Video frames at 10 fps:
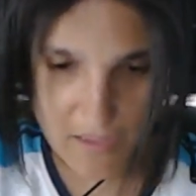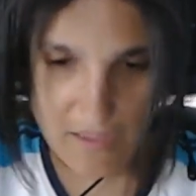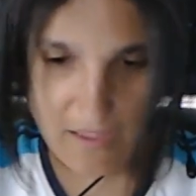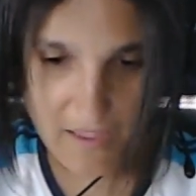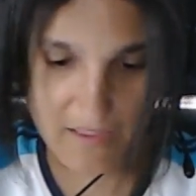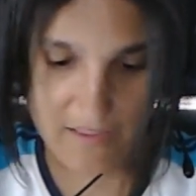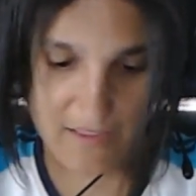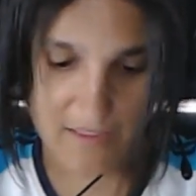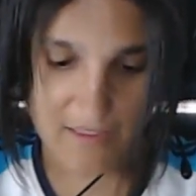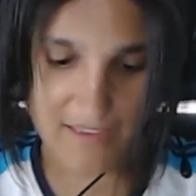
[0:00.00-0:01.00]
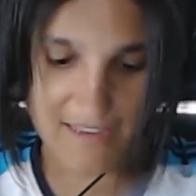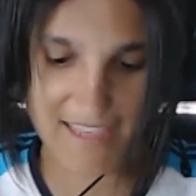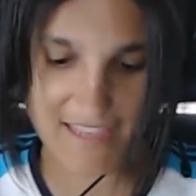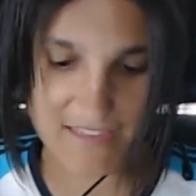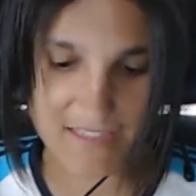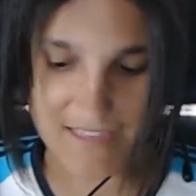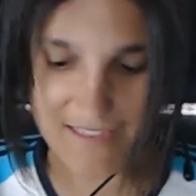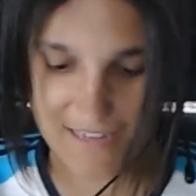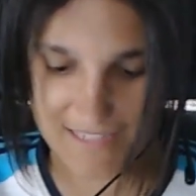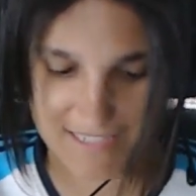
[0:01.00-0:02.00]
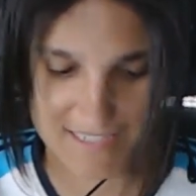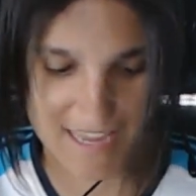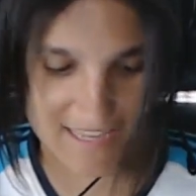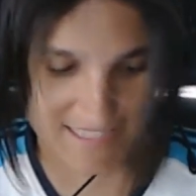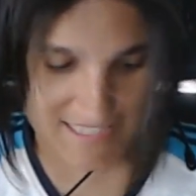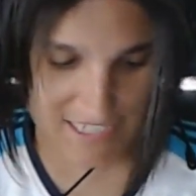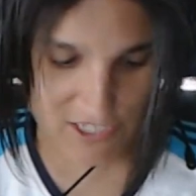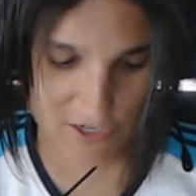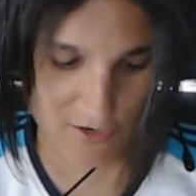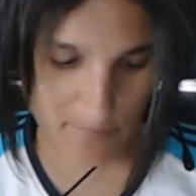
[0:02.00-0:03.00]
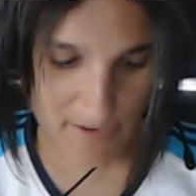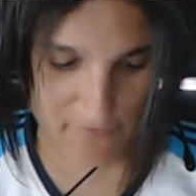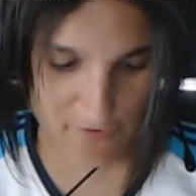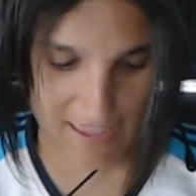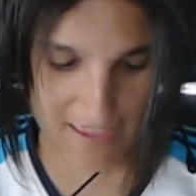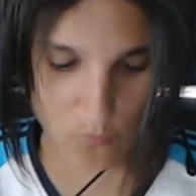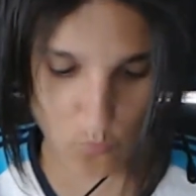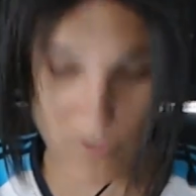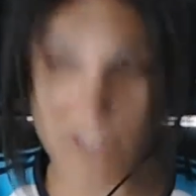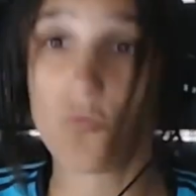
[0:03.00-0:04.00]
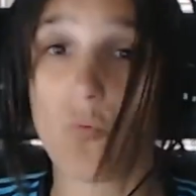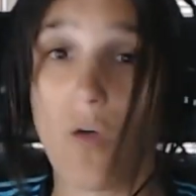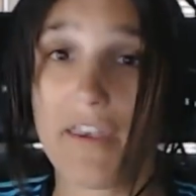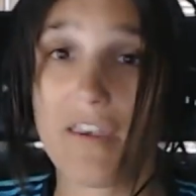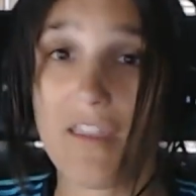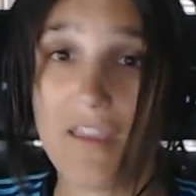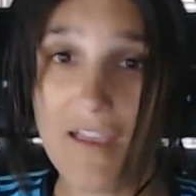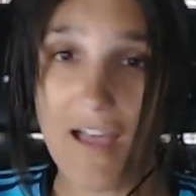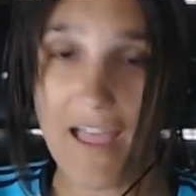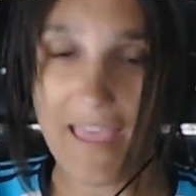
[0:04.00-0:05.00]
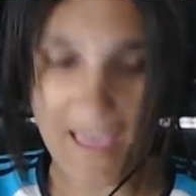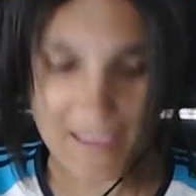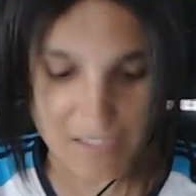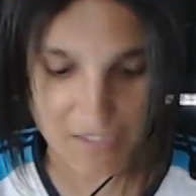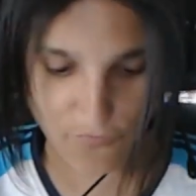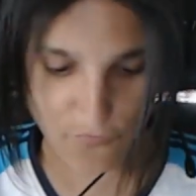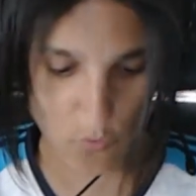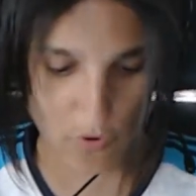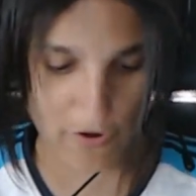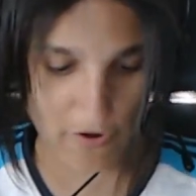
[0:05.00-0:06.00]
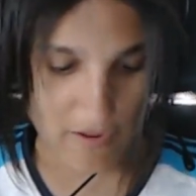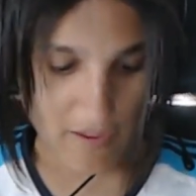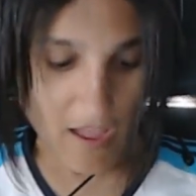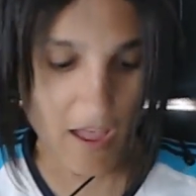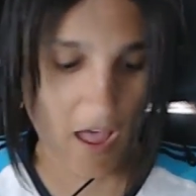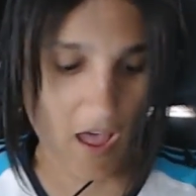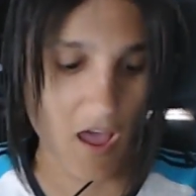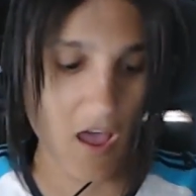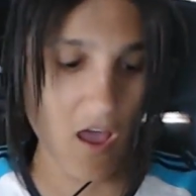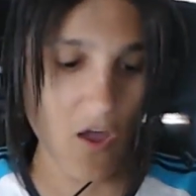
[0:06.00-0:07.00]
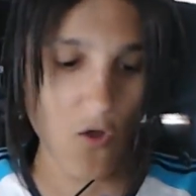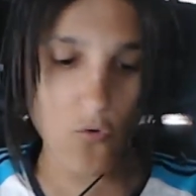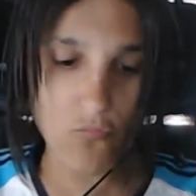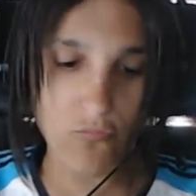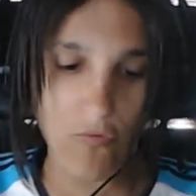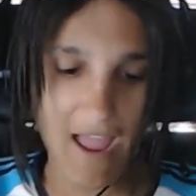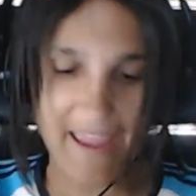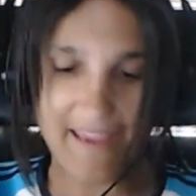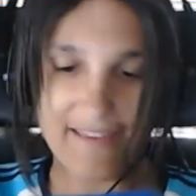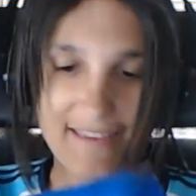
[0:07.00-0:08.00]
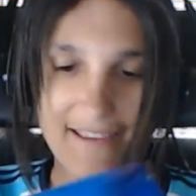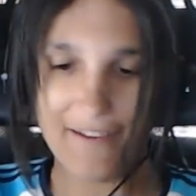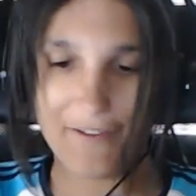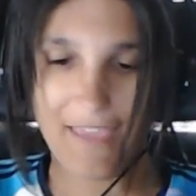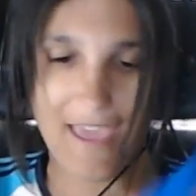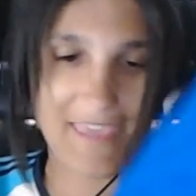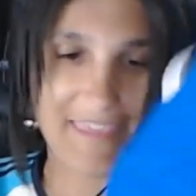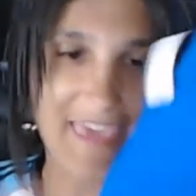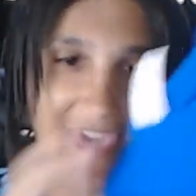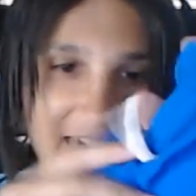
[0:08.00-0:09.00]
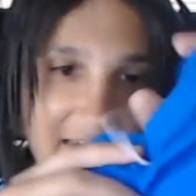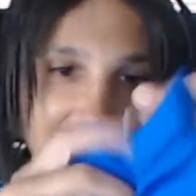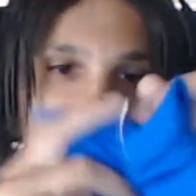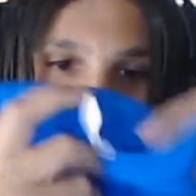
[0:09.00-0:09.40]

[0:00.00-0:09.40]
uh, it is. That is to say, it's a t-shirt, but I forget which one I asked for. Oh, right. Okay, yeah,